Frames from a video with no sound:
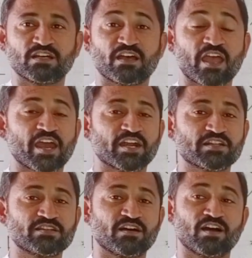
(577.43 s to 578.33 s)

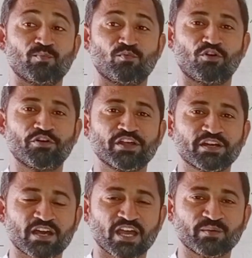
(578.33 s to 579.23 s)
At the
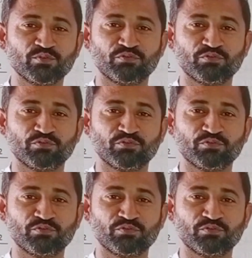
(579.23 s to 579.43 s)
morning time,